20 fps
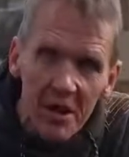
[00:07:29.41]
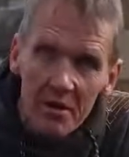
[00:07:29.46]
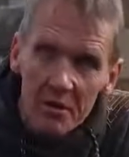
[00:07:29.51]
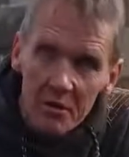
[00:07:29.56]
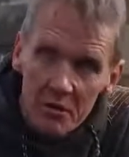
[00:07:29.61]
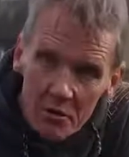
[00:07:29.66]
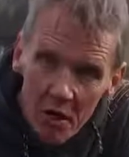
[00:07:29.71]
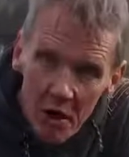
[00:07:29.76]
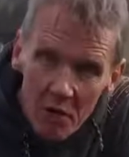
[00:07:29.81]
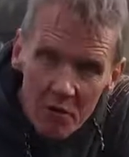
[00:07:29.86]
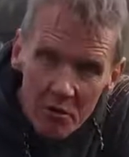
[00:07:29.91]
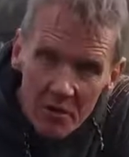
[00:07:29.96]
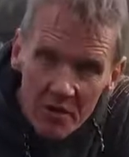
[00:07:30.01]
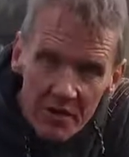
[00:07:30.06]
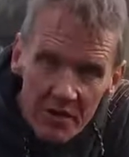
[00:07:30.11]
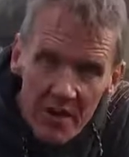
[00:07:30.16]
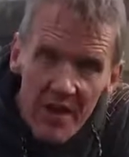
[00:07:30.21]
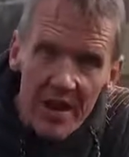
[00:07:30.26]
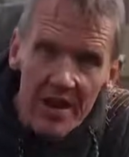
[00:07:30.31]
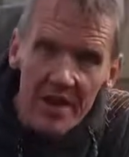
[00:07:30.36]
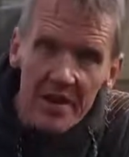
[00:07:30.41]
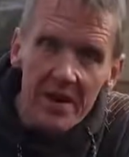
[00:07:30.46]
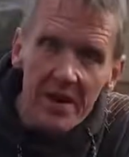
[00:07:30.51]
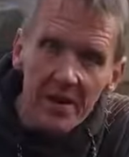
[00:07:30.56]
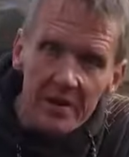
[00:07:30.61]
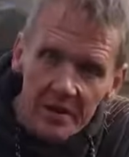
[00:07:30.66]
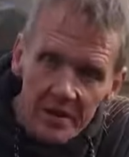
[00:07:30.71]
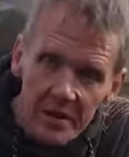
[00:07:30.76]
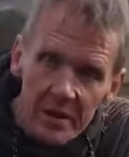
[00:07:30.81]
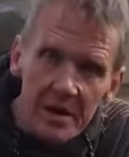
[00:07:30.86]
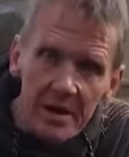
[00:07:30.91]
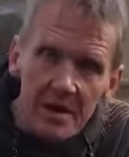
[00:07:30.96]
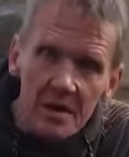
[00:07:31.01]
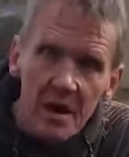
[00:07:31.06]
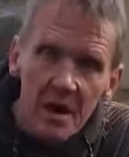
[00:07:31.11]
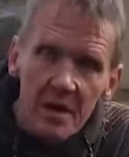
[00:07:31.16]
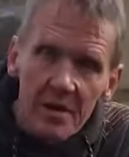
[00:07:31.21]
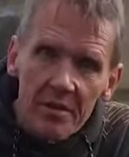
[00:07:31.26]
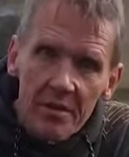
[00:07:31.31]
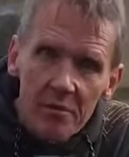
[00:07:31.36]
You don't then need
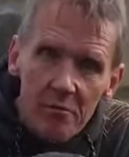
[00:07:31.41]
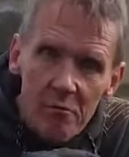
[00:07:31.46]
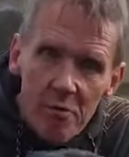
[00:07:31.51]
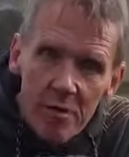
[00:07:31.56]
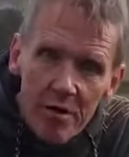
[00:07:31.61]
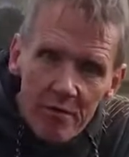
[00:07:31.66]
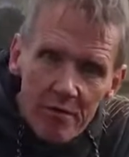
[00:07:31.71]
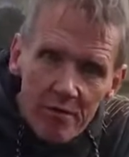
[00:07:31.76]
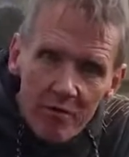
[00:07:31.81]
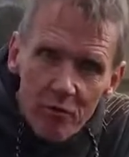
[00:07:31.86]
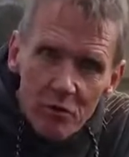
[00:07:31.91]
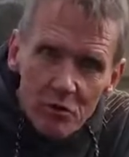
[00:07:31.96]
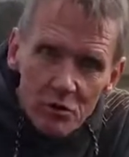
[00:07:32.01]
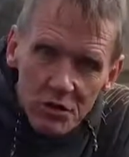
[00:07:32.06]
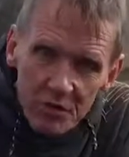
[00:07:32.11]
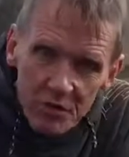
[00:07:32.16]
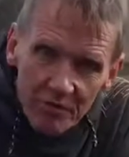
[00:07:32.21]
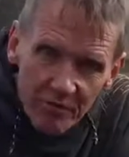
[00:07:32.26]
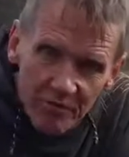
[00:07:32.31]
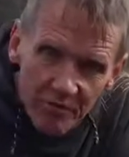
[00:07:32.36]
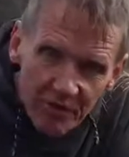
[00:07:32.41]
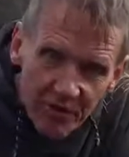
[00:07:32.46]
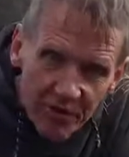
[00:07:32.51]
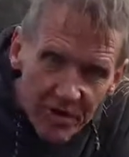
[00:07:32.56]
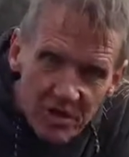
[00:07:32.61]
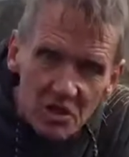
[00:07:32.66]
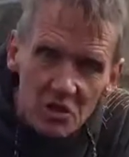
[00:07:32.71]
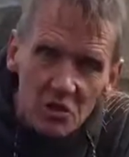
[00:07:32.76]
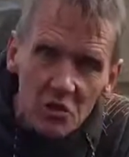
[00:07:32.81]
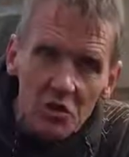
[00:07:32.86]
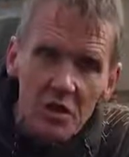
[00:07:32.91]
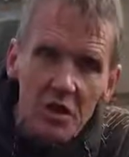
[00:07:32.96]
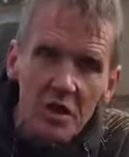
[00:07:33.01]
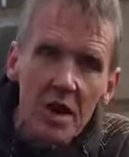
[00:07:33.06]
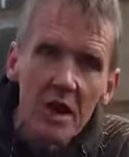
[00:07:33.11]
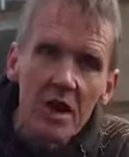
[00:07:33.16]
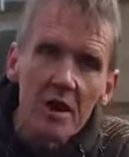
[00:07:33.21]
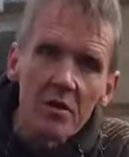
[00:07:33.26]
the reinforcing fleece on it.